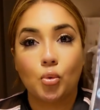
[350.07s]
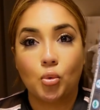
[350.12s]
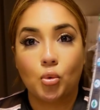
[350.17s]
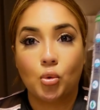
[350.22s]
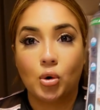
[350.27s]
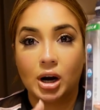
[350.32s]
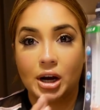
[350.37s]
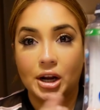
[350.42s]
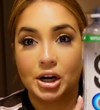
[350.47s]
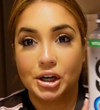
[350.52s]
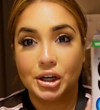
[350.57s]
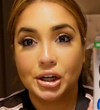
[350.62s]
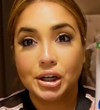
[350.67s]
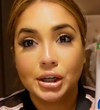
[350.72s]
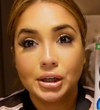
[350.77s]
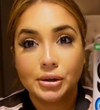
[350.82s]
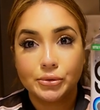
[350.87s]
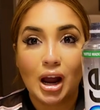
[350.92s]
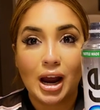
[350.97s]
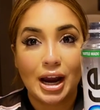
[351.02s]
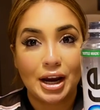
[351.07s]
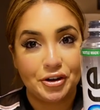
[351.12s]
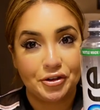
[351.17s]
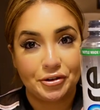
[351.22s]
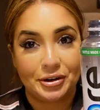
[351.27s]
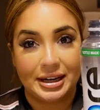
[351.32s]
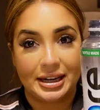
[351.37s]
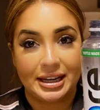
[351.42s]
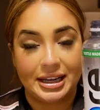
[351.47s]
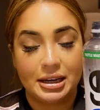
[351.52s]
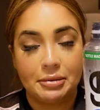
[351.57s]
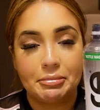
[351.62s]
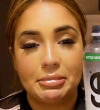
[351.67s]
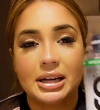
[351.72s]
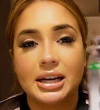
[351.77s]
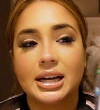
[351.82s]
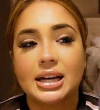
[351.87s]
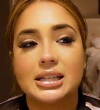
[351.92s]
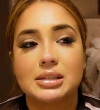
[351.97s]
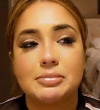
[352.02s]
water hydrating
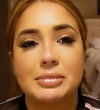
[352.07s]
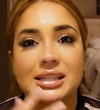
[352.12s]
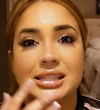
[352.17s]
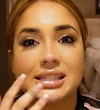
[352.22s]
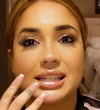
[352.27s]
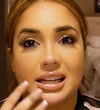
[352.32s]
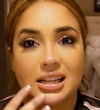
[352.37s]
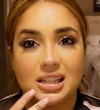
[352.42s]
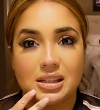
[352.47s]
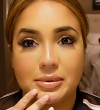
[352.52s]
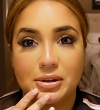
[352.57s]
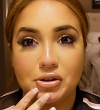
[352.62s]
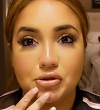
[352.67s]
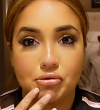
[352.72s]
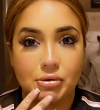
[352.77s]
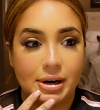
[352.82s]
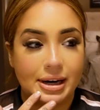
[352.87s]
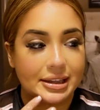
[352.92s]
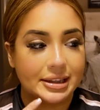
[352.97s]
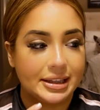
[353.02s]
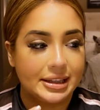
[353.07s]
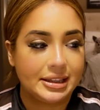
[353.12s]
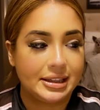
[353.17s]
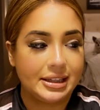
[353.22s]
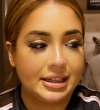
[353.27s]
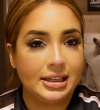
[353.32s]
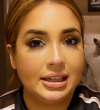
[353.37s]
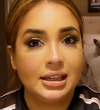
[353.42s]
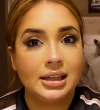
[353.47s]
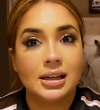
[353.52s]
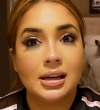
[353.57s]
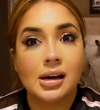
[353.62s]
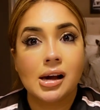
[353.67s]
because my skin has been dry lately.